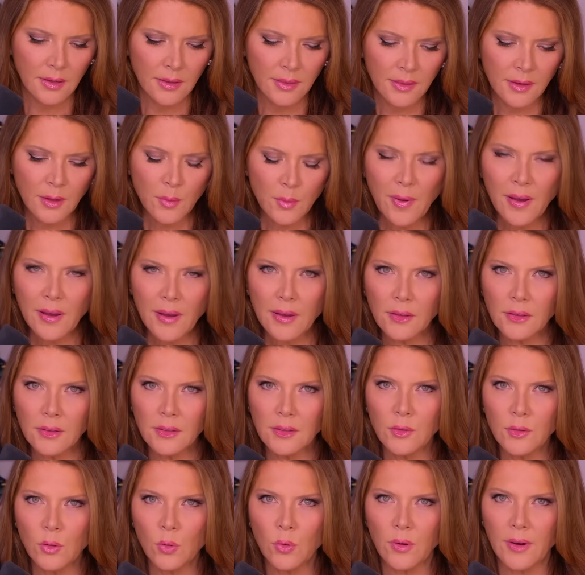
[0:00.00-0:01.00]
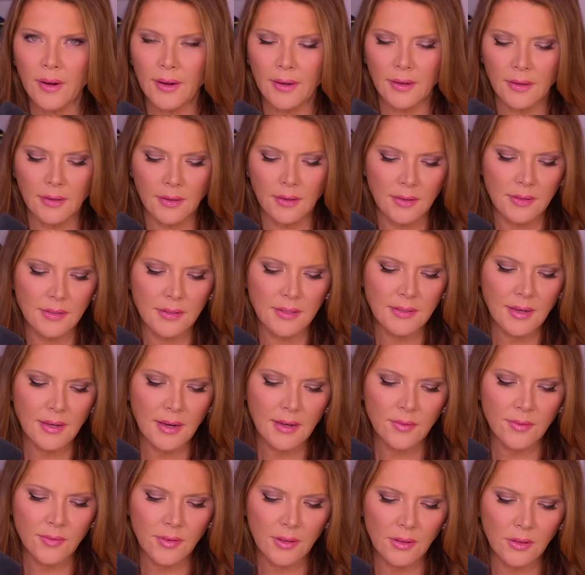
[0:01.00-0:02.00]
Think about Illinois, the
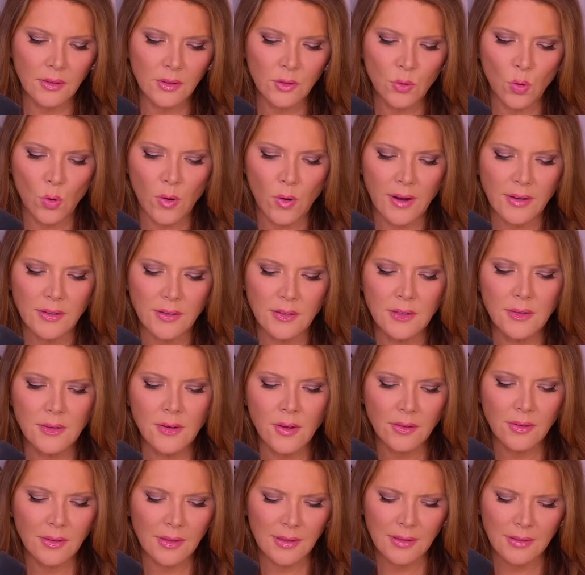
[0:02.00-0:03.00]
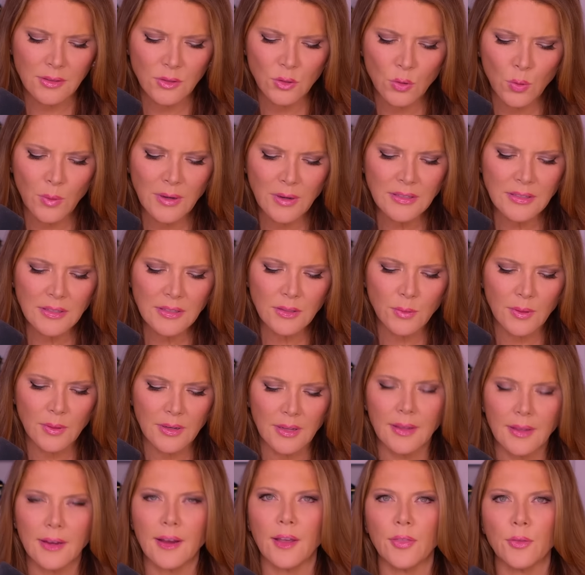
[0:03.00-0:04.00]
state of Illinois. Do you know that in
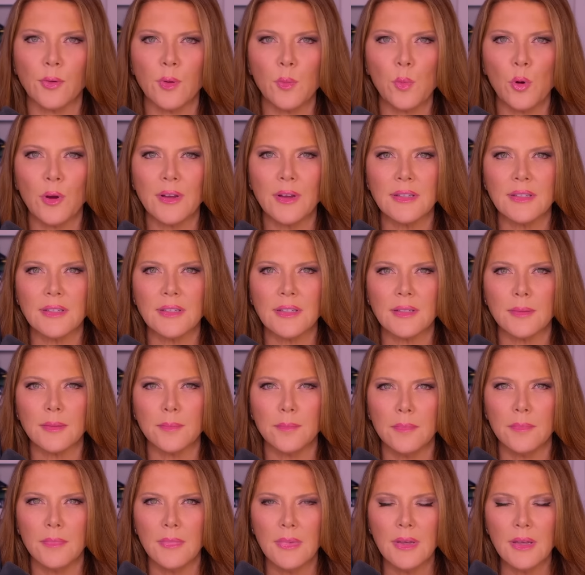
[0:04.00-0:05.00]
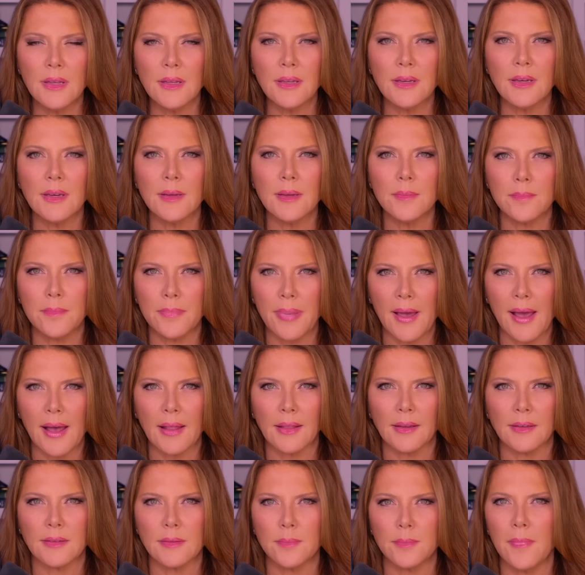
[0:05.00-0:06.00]
2020 they got 3.6 million
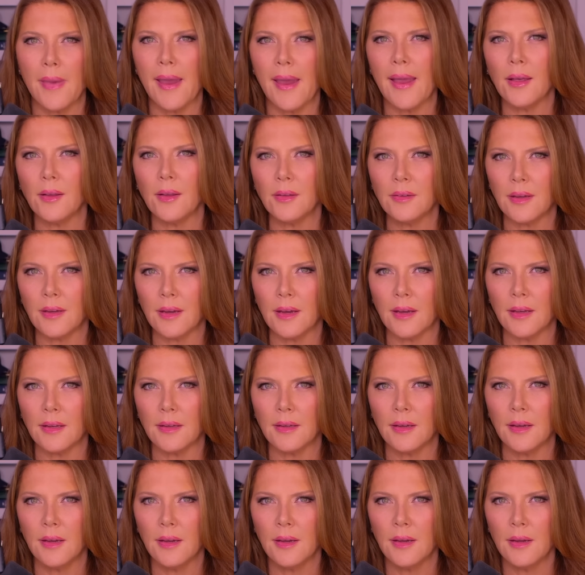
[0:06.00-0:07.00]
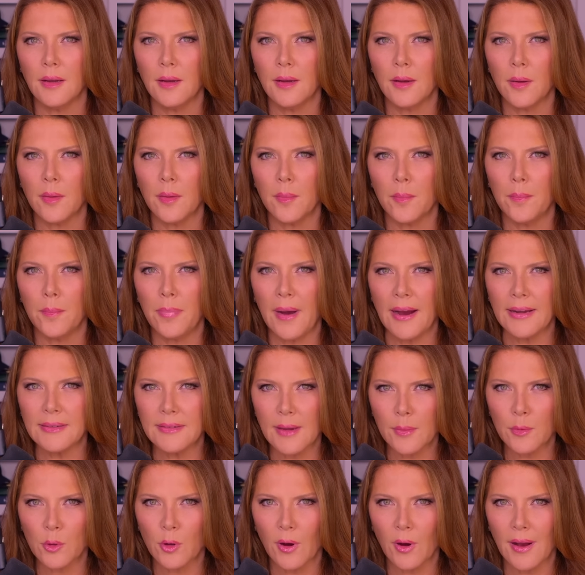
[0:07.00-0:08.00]
ballots mailed in by
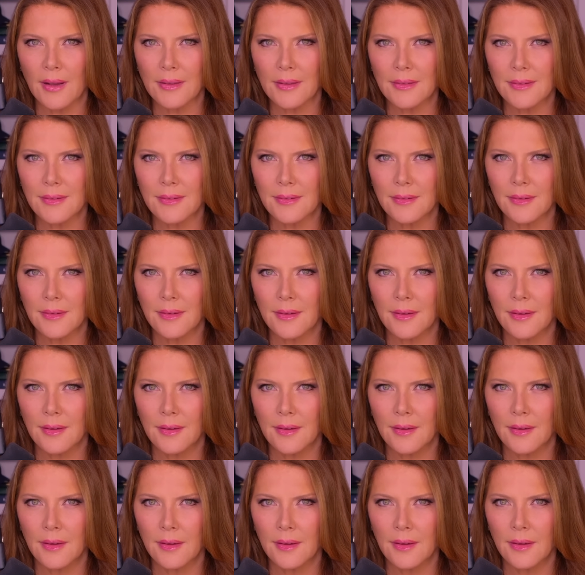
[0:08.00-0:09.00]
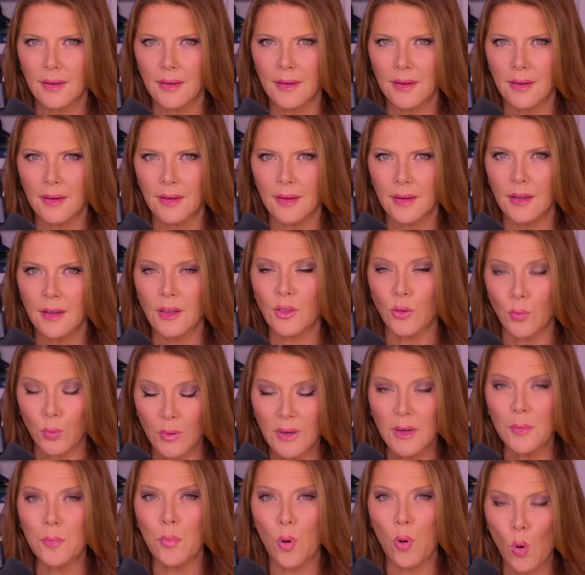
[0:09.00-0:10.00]
Democrats?
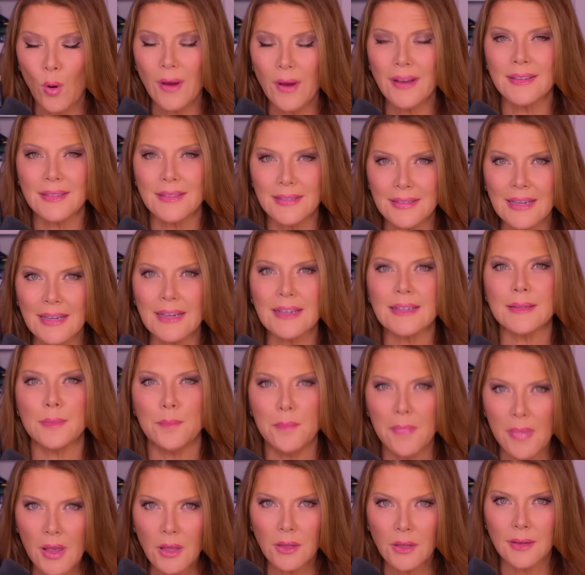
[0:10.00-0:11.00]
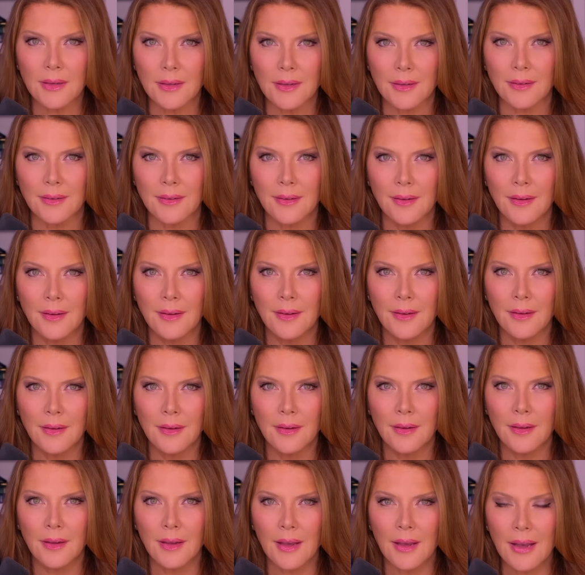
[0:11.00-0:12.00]
3.6 million.
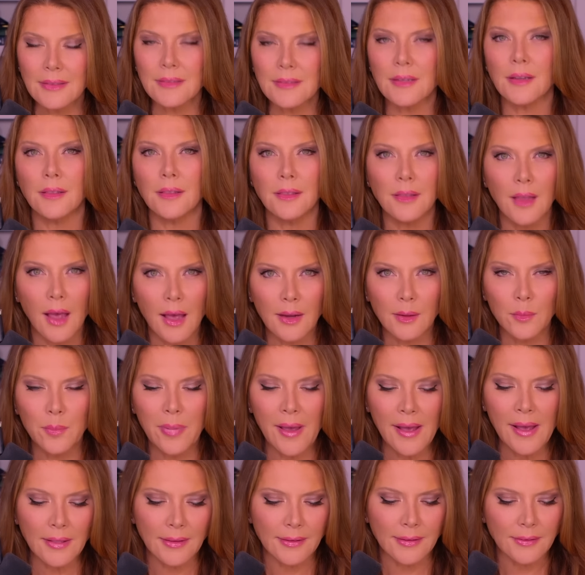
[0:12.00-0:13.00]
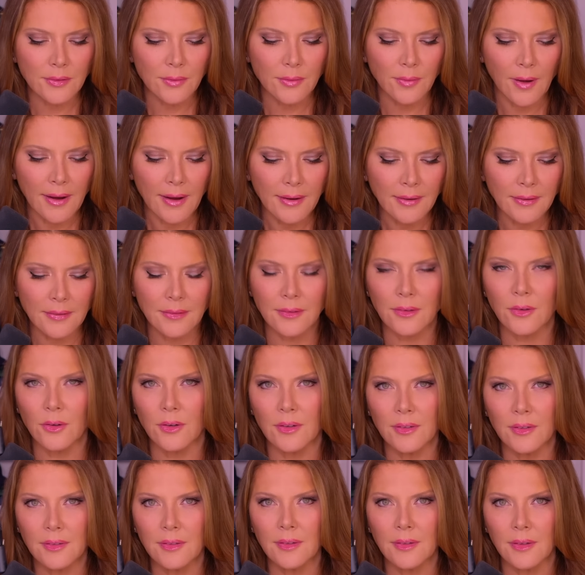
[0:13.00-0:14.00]
That's a lot of ballots, right? And of
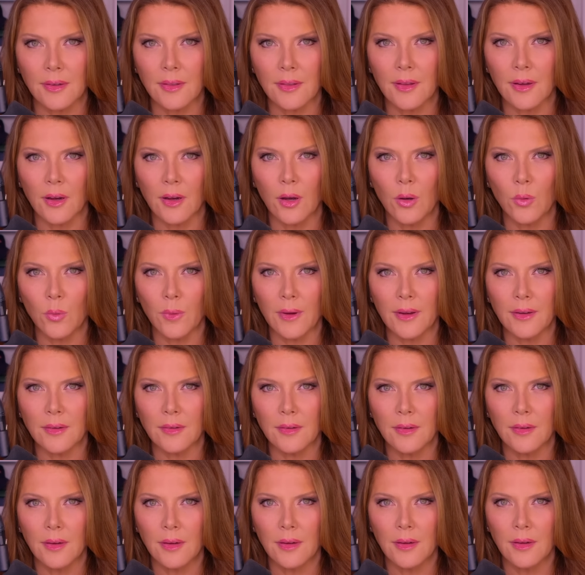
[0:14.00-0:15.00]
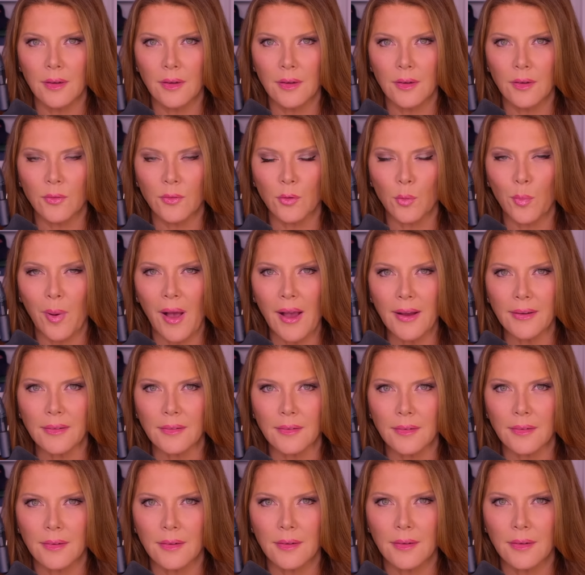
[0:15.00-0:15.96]
course, you know, they all went for Biden.